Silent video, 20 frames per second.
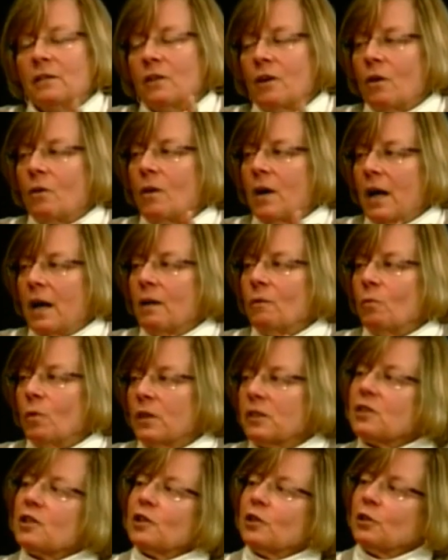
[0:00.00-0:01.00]
know how,
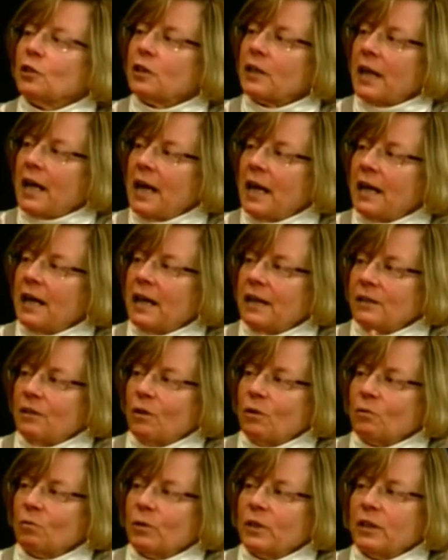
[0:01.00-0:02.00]
what to look at. I yeah.
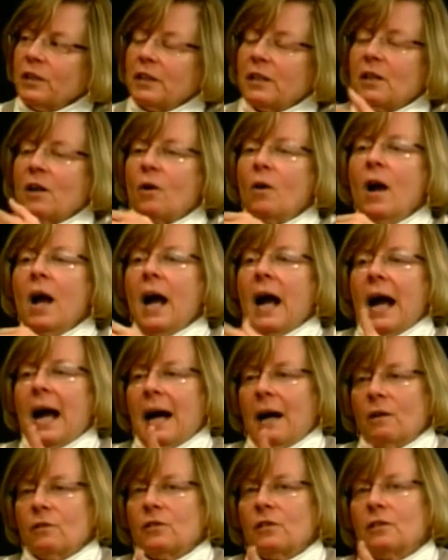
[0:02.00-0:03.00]
don't really know
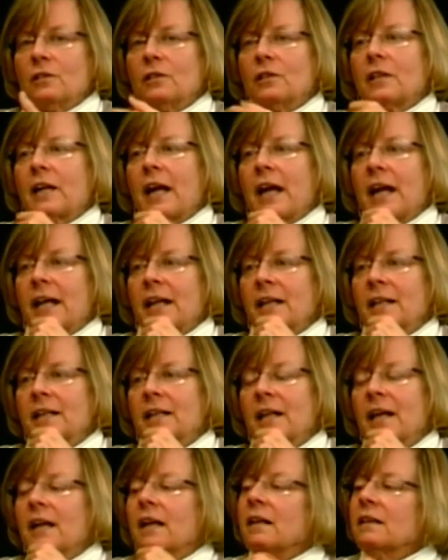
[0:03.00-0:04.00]
how to look at it,
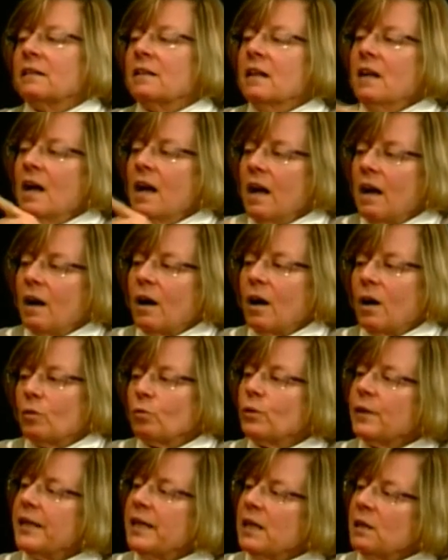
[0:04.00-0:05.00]
and uh,
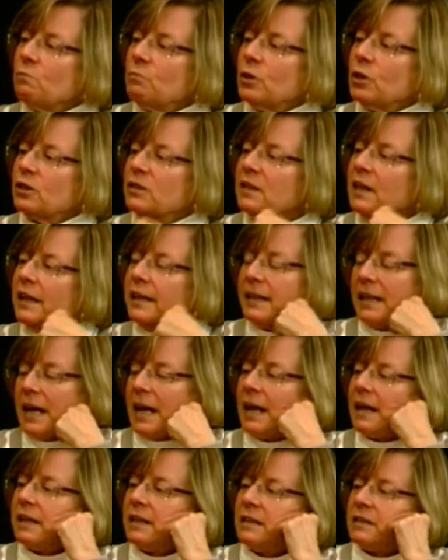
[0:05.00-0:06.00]
reading books like
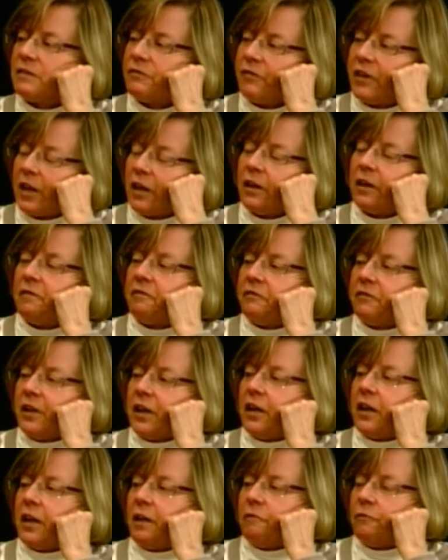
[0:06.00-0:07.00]
that is very yeah. I
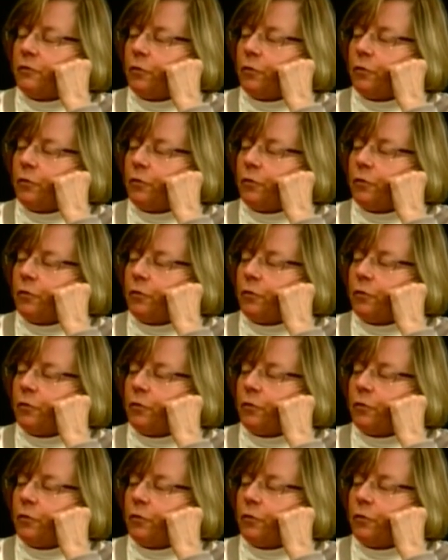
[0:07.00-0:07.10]
think part of